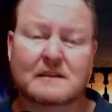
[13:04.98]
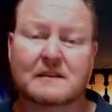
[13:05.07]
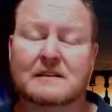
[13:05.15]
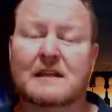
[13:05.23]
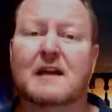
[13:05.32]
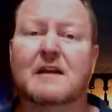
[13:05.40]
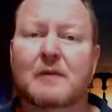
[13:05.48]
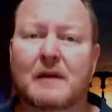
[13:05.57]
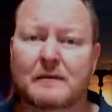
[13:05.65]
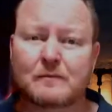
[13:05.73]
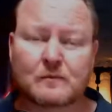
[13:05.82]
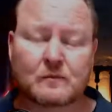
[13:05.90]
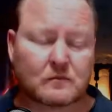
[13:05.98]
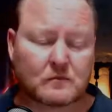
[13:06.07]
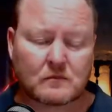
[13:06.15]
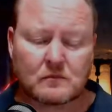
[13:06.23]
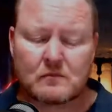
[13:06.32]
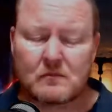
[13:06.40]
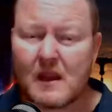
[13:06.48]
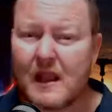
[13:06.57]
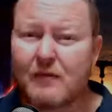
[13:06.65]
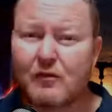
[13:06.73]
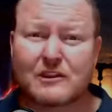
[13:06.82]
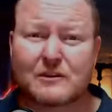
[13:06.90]
sustainably
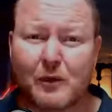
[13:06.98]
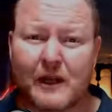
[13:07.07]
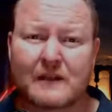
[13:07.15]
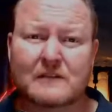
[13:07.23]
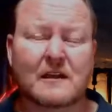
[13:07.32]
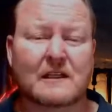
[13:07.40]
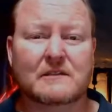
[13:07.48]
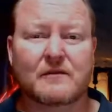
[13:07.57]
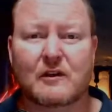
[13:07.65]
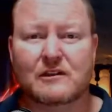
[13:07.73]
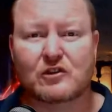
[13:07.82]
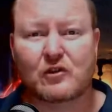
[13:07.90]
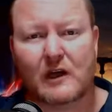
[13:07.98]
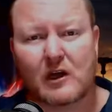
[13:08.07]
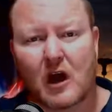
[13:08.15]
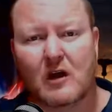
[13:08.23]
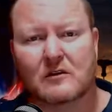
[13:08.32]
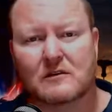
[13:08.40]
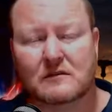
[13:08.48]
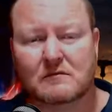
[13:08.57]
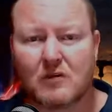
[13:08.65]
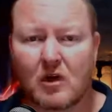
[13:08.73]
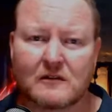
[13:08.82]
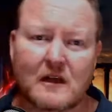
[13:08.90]
every spring. So there's very strict codes
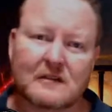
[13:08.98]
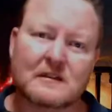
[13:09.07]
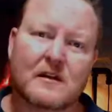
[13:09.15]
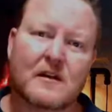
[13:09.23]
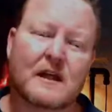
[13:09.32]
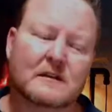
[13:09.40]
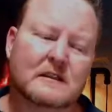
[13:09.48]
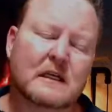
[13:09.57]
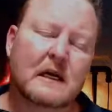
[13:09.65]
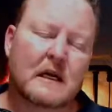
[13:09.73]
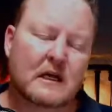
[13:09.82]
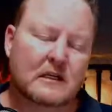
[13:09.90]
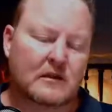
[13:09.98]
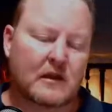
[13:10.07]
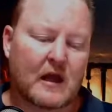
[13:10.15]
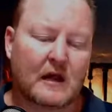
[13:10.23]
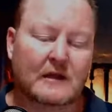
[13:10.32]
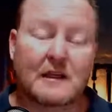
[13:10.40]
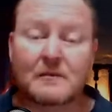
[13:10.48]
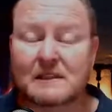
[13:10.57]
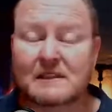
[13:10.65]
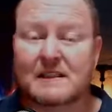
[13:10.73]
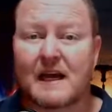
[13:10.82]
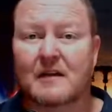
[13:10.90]
and conducts and things. So they hunt them
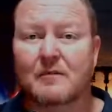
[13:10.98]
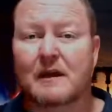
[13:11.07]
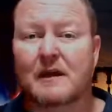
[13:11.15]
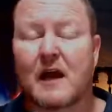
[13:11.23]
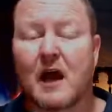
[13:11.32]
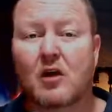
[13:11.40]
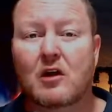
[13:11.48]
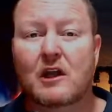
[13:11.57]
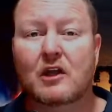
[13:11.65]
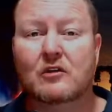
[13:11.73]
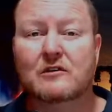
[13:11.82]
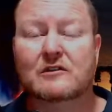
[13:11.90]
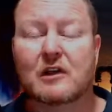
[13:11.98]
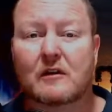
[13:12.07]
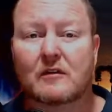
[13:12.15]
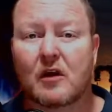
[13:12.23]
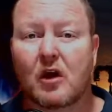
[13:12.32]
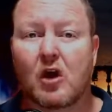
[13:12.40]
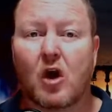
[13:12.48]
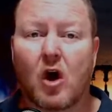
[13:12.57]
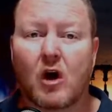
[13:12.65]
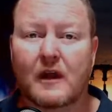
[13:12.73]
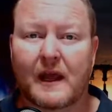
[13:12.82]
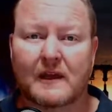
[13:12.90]
sustainably. They only use the, the
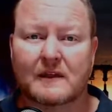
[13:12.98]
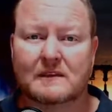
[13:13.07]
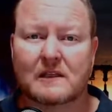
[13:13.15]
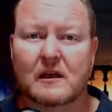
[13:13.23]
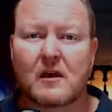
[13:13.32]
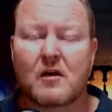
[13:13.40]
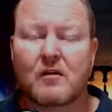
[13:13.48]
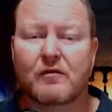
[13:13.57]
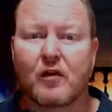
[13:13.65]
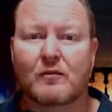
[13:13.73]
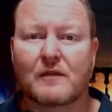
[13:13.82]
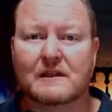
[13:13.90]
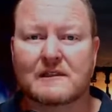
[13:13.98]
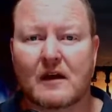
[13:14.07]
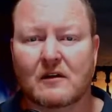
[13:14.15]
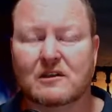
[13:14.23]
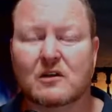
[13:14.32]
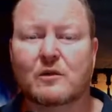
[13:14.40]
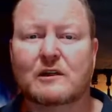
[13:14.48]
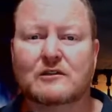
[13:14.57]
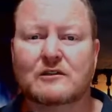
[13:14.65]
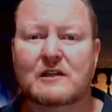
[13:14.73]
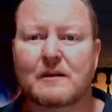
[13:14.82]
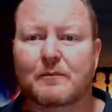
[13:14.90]
guard hairs from the tail. So when you
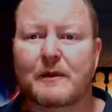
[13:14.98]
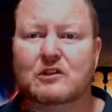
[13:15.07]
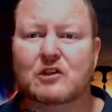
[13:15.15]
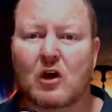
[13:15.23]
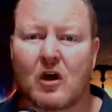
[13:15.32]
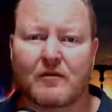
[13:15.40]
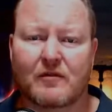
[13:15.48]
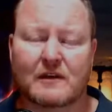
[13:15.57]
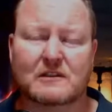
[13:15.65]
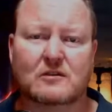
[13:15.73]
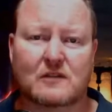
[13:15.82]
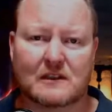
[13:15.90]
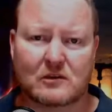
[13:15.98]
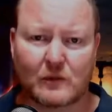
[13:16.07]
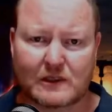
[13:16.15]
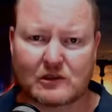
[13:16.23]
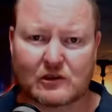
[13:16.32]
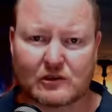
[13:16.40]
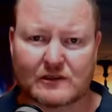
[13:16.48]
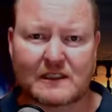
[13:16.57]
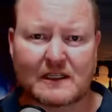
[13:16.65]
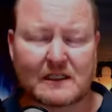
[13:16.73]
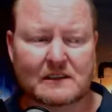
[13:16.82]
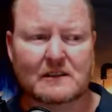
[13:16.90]
see a picture of this this weasel, you'll see
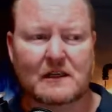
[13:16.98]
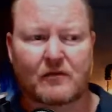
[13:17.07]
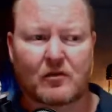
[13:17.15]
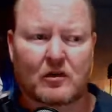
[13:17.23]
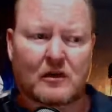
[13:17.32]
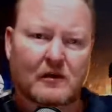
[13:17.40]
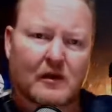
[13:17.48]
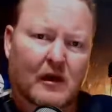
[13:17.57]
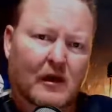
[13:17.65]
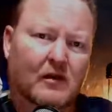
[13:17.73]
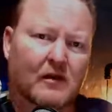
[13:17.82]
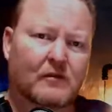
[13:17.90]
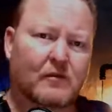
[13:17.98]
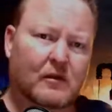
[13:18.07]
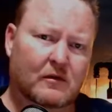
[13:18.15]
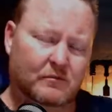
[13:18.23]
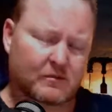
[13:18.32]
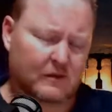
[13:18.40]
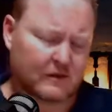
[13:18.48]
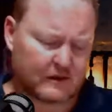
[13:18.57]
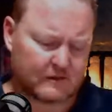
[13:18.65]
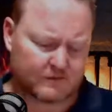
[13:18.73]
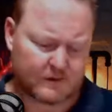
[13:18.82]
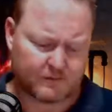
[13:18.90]
that they've got a, like a,
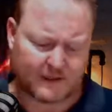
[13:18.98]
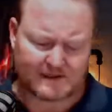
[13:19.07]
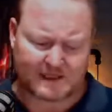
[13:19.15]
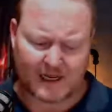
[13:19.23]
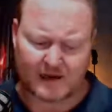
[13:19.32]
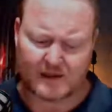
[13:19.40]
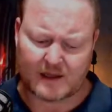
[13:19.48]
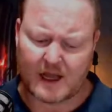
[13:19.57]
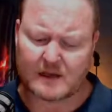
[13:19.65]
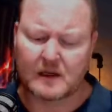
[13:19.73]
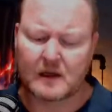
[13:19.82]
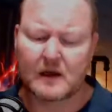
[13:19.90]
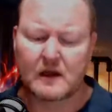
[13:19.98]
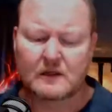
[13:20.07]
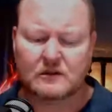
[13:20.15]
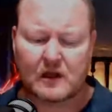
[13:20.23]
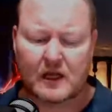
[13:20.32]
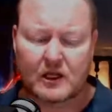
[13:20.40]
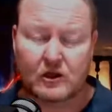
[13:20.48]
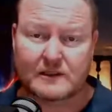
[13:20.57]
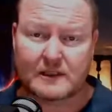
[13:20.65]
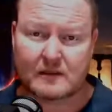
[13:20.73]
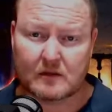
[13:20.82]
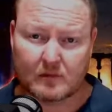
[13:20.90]
a, a, big tail and that. So they use
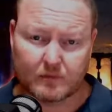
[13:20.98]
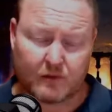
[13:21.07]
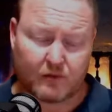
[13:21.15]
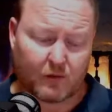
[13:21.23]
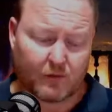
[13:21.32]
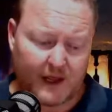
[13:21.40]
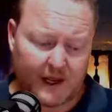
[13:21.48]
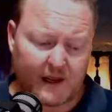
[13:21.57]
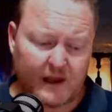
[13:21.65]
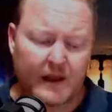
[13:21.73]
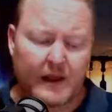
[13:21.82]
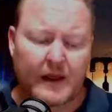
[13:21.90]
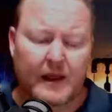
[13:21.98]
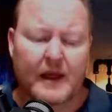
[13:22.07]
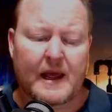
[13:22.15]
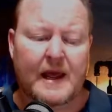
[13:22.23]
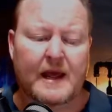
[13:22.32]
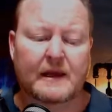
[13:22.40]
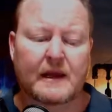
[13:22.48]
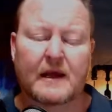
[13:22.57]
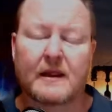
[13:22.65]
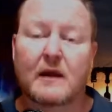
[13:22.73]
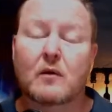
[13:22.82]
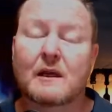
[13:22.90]
it from there. And uh,
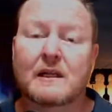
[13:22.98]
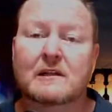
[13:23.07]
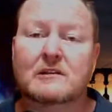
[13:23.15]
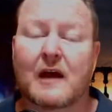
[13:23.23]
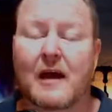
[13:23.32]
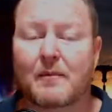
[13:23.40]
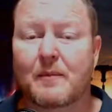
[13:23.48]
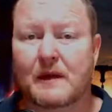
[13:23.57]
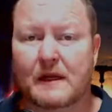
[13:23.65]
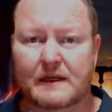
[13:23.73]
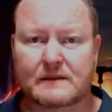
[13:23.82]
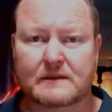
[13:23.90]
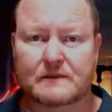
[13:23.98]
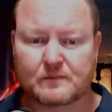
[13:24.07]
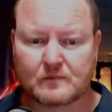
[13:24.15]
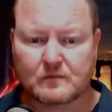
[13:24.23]
then what needs to happen is